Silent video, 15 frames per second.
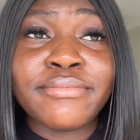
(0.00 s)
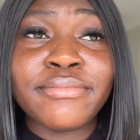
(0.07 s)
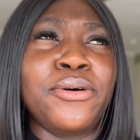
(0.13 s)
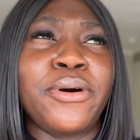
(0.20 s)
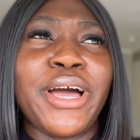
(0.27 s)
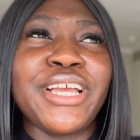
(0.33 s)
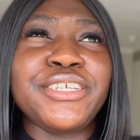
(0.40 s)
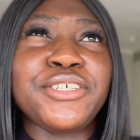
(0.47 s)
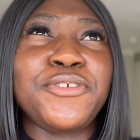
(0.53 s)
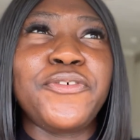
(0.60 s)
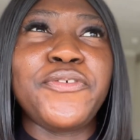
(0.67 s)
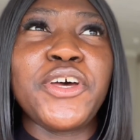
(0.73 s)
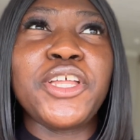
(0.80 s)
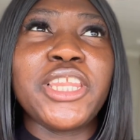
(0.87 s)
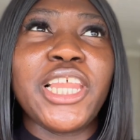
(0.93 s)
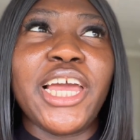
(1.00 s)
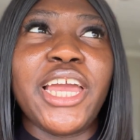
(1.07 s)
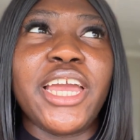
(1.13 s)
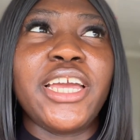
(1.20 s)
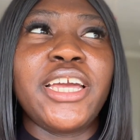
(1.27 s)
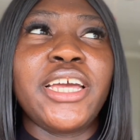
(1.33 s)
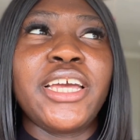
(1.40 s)
I just felt
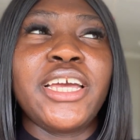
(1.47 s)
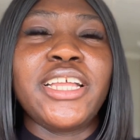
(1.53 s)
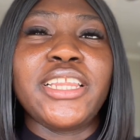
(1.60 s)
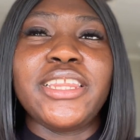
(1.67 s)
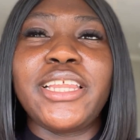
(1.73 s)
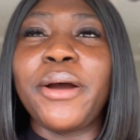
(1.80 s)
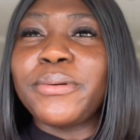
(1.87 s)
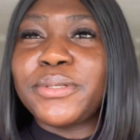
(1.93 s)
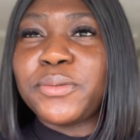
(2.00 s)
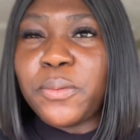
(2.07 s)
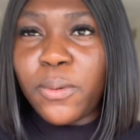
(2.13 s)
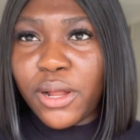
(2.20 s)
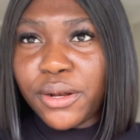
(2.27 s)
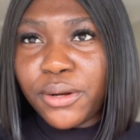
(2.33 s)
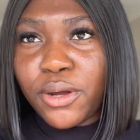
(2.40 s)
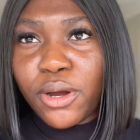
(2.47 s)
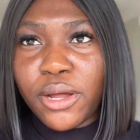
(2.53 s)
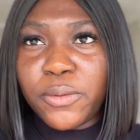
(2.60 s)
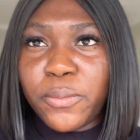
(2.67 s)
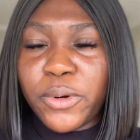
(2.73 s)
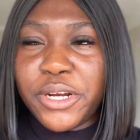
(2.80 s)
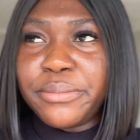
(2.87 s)
like that was what
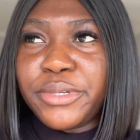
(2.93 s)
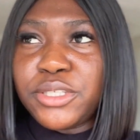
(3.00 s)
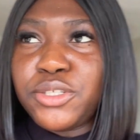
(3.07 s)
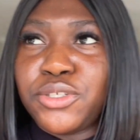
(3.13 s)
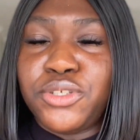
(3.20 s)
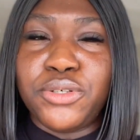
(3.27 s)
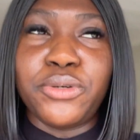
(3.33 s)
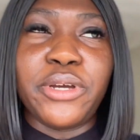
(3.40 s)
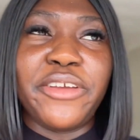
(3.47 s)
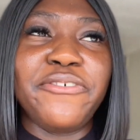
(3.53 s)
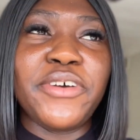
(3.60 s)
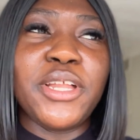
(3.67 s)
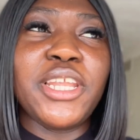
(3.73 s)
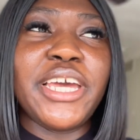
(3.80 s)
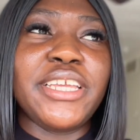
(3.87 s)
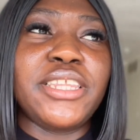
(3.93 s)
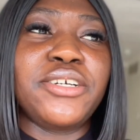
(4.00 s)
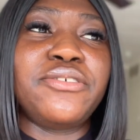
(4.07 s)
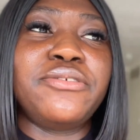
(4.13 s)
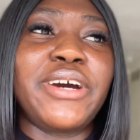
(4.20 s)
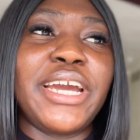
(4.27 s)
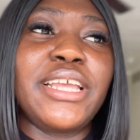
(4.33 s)
God wanted me to do. It felt like the
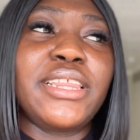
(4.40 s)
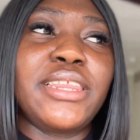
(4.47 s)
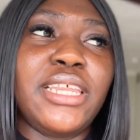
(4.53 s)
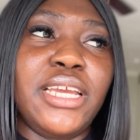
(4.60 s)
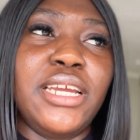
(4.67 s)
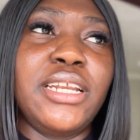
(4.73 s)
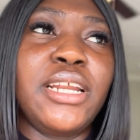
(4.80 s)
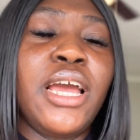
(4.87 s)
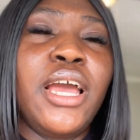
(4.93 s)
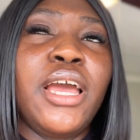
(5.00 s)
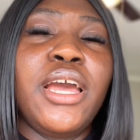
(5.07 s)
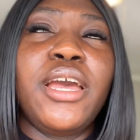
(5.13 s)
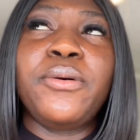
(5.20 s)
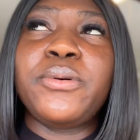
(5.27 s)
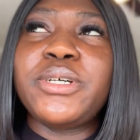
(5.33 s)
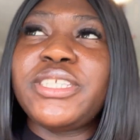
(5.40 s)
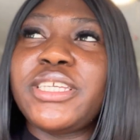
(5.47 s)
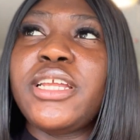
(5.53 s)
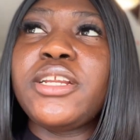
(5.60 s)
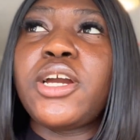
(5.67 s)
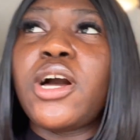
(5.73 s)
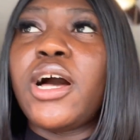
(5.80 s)
right thing. It
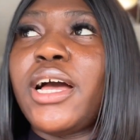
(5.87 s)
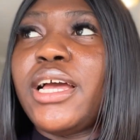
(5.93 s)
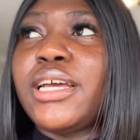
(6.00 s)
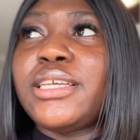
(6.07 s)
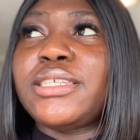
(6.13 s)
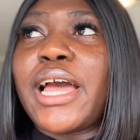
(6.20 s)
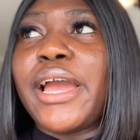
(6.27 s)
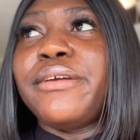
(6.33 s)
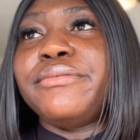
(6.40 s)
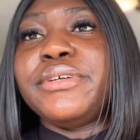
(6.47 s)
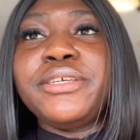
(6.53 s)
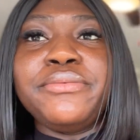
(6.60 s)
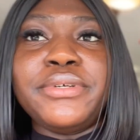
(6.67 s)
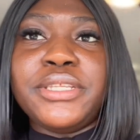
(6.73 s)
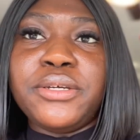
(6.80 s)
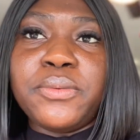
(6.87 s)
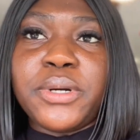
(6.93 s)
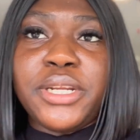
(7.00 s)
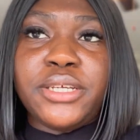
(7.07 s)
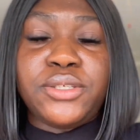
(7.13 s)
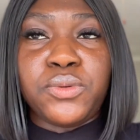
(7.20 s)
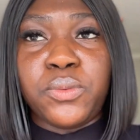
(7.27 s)
wasn't because I really, really
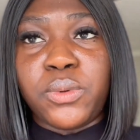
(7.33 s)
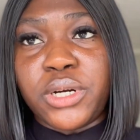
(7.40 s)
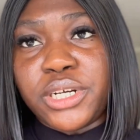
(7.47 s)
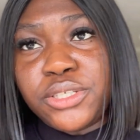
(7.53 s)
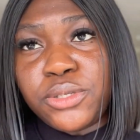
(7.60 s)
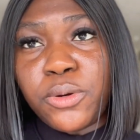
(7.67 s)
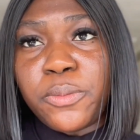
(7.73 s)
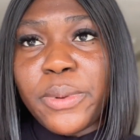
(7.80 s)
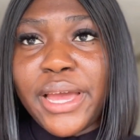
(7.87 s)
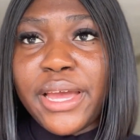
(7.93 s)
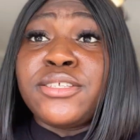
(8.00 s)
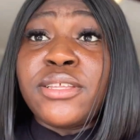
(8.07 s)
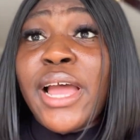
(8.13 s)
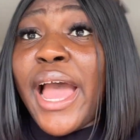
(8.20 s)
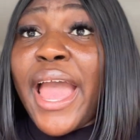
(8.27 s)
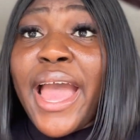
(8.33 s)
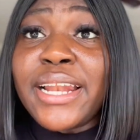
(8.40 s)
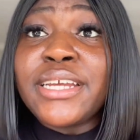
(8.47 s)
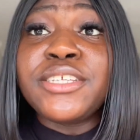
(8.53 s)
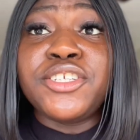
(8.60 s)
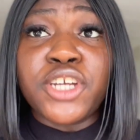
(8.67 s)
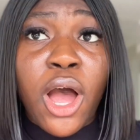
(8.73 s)
wanted to work so bad. I had
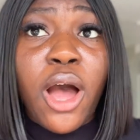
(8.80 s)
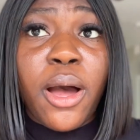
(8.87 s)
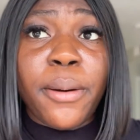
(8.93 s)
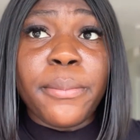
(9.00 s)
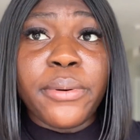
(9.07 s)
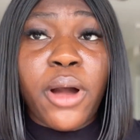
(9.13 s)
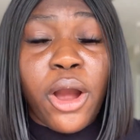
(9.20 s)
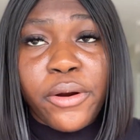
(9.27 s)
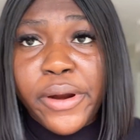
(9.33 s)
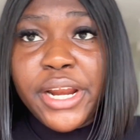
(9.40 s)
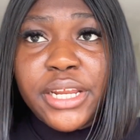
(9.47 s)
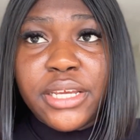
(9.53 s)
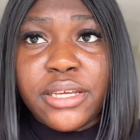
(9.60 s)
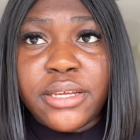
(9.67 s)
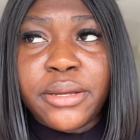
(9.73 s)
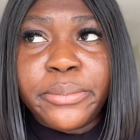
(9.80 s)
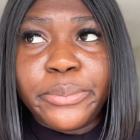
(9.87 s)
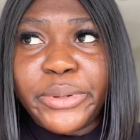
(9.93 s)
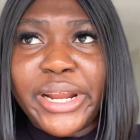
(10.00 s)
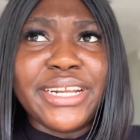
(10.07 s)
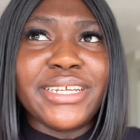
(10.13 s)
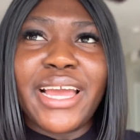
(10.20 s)
a job already, but
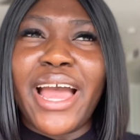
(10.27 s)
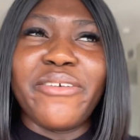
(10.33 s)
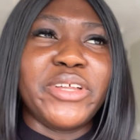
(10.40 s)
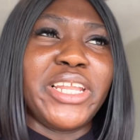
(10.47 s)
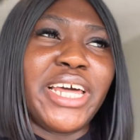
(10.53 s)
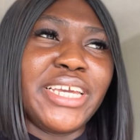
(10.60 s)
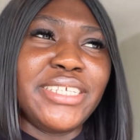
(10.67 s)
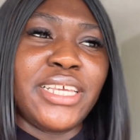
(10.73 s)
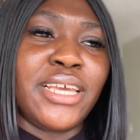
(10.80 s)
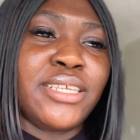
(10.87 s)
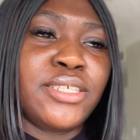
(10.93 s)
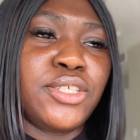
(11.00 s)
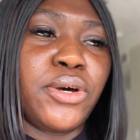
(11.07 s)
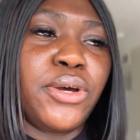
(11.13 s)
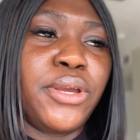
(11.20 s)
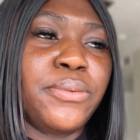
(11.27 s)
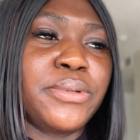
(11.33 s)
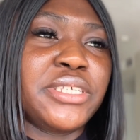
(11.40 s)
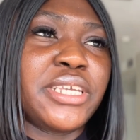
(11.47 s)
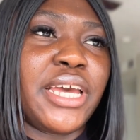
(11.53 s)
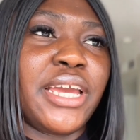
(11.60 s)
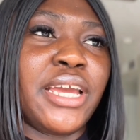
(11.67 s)
I didn't have a license. So it was
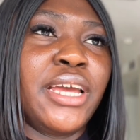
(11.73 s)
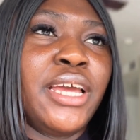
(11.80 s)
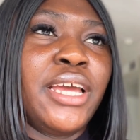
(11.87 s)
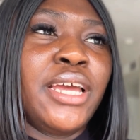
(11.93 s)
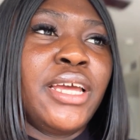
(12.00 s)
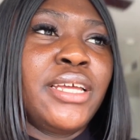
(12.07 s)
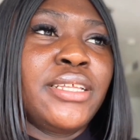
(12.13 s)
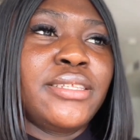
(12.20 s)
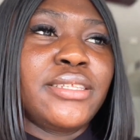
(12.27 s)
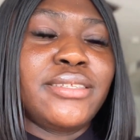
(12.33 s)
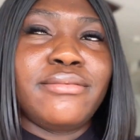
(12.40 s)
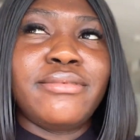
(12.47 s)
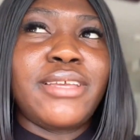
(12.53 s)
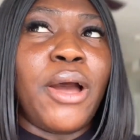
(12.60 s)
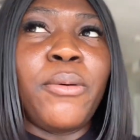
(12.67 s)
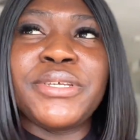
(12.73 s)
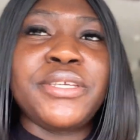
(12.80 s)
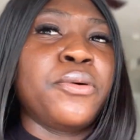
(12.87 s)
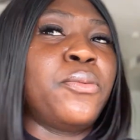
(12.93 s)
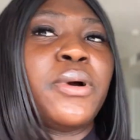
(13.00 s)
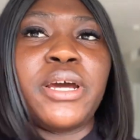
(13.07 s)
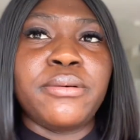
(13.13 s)
like, that wasn't
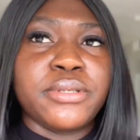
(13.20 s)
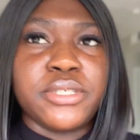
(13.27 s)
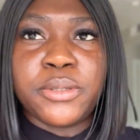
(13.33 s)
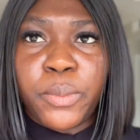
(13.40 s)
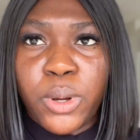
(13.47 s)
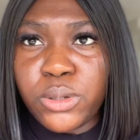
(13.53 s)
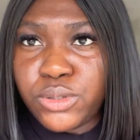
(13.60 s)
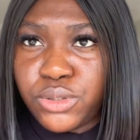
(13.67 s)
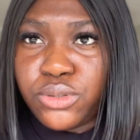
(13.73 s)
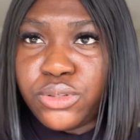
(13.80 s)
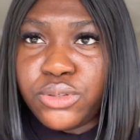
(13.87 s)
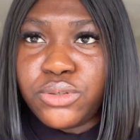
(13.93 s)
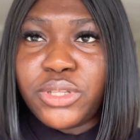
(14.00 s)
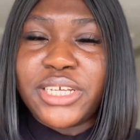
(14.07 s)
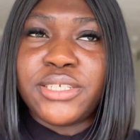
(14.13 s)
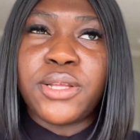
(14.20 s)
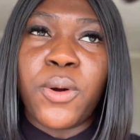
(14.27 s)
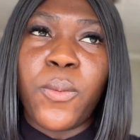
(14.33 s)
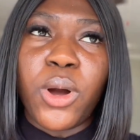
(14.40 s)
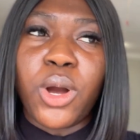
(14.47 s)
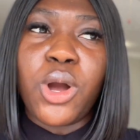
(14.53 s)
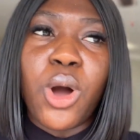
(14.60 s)
what I was supposed to do. That's not
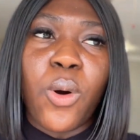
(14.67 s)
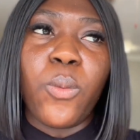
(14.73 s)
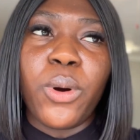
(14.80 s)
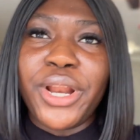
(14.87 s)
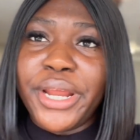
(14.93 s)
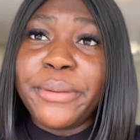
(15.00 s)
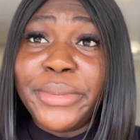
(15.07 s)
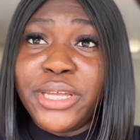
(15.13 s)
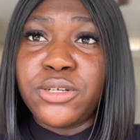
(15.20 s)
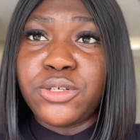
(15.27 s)
what God wanted me to